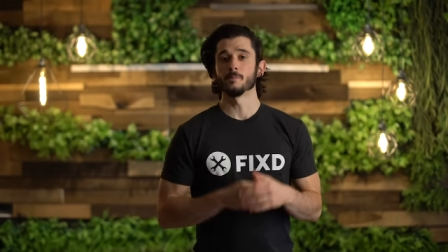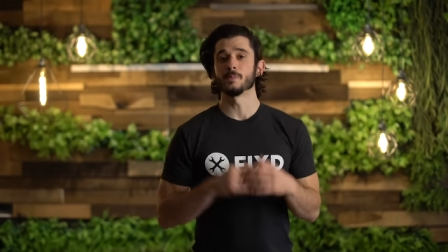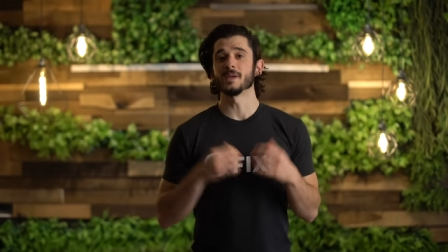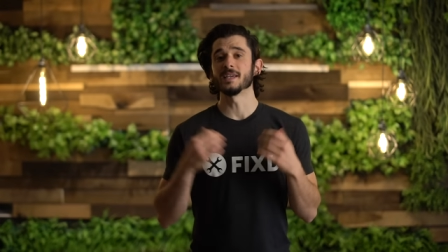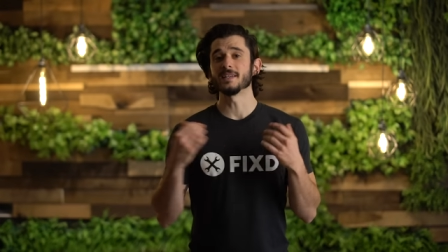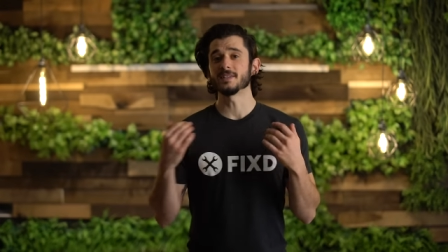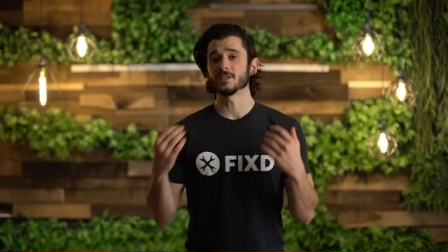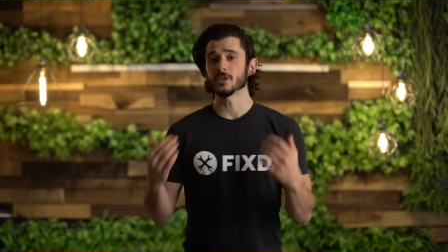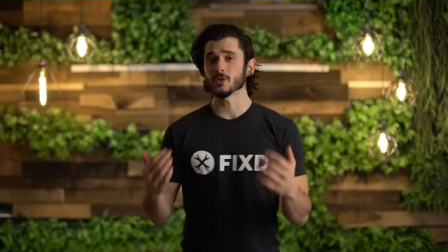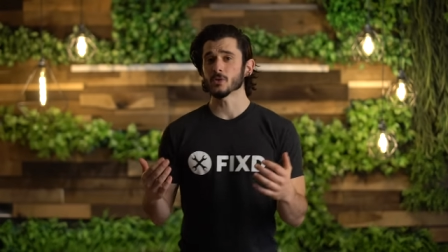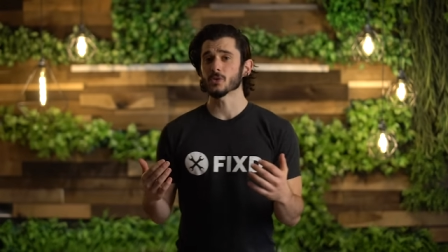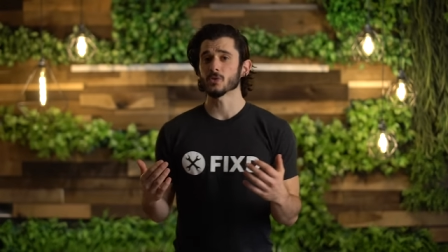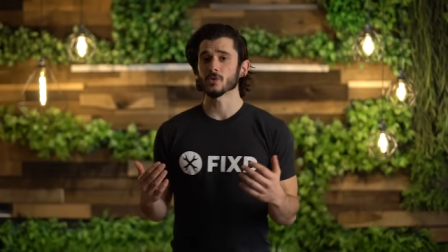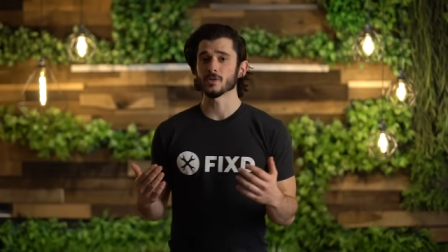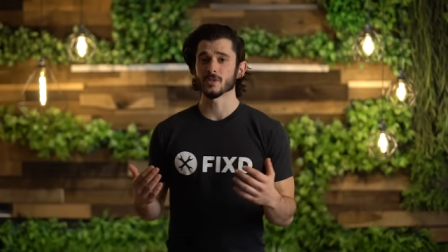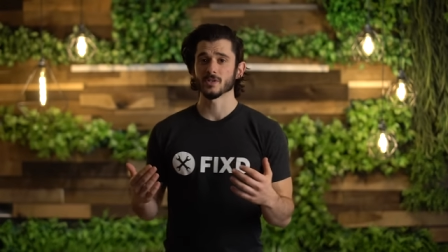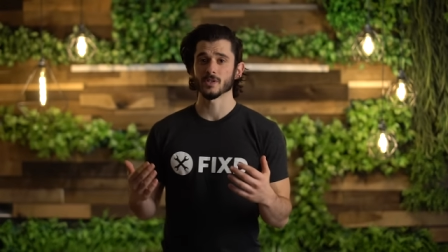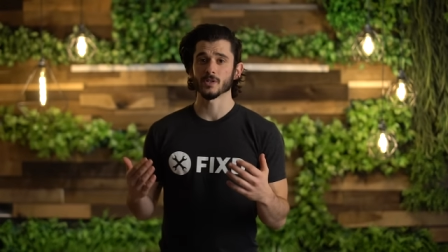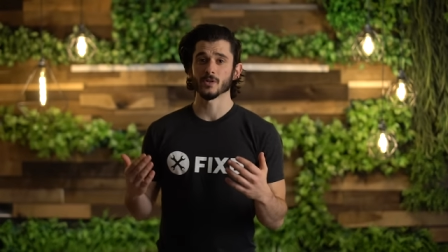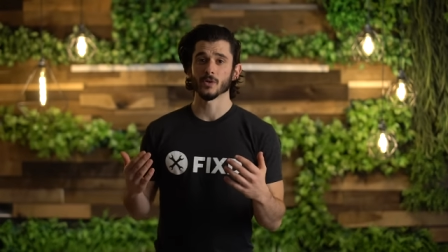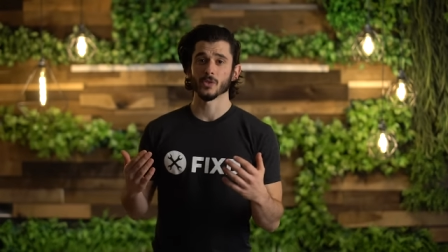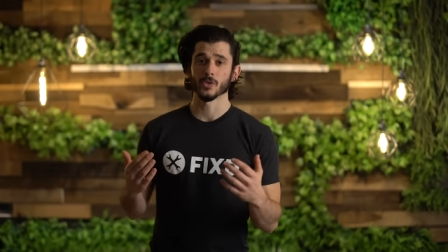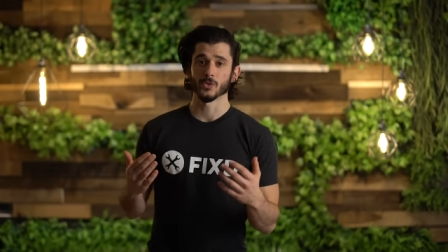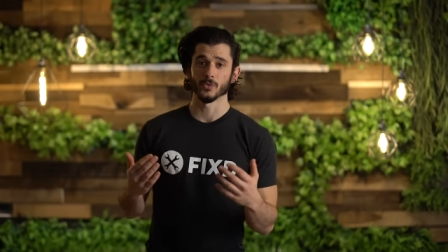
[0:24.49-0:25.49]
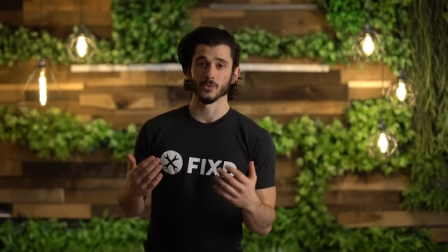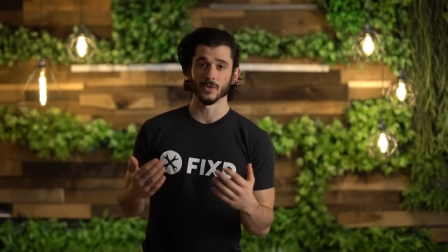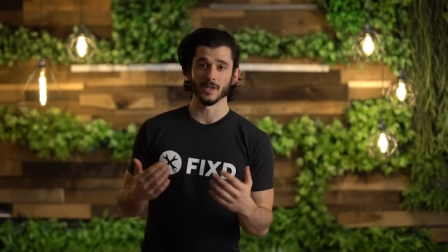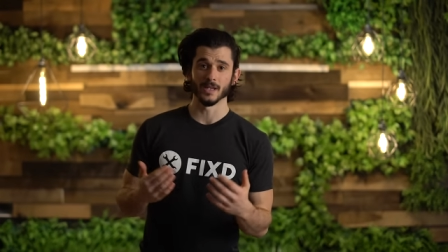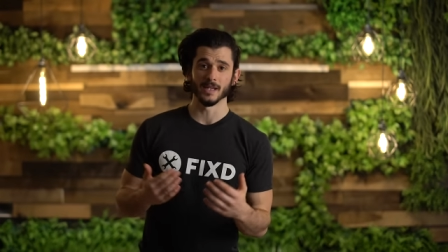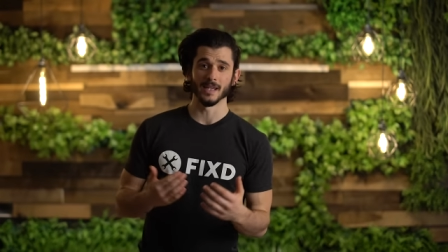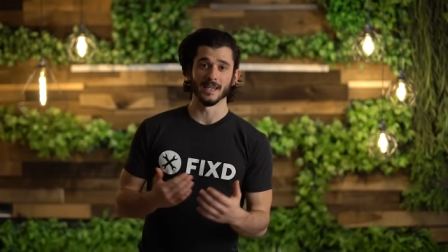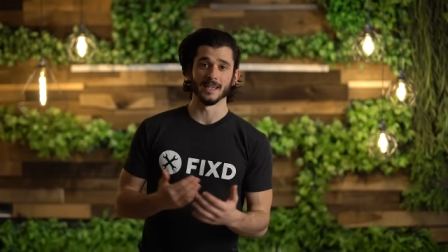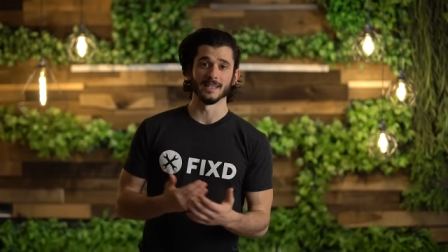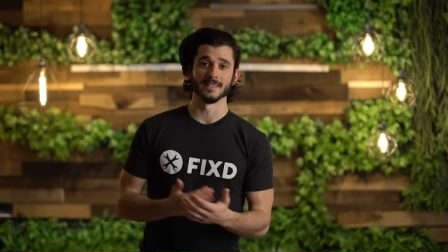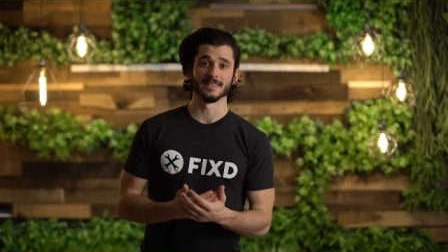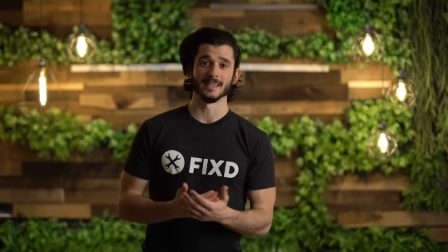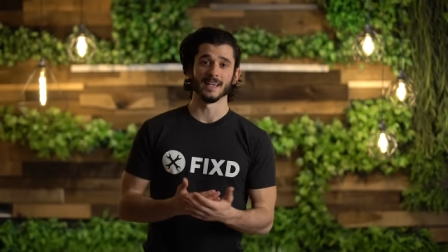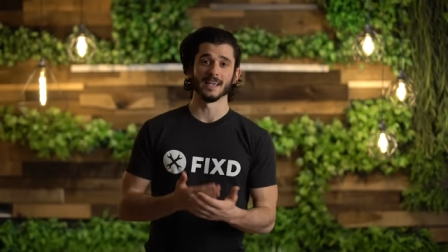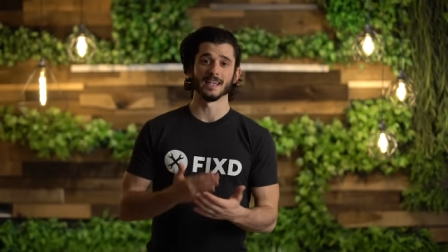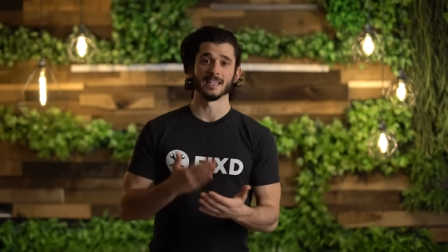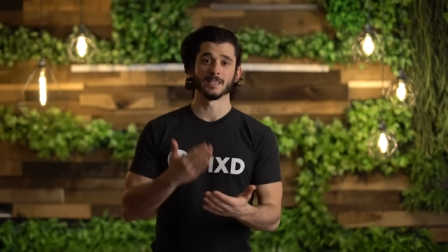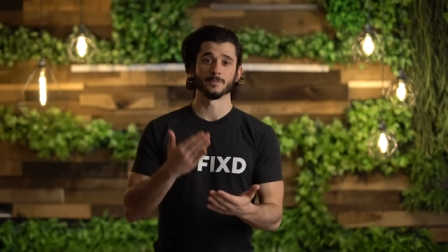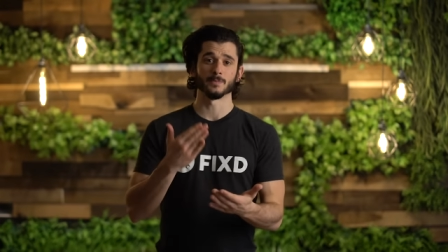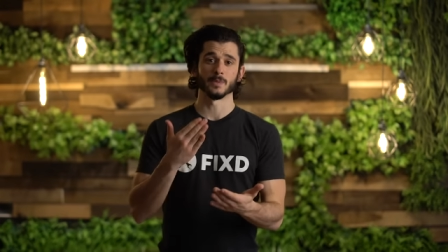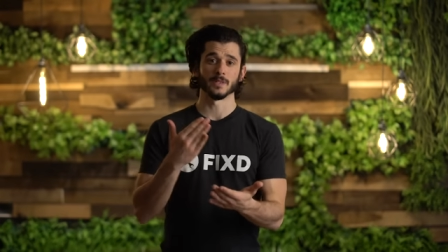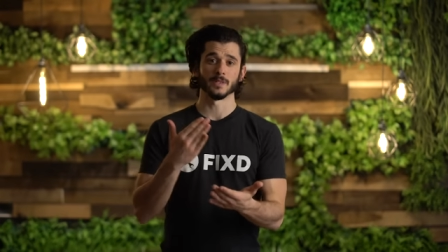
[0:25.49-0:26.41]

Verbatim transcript: P0303 is a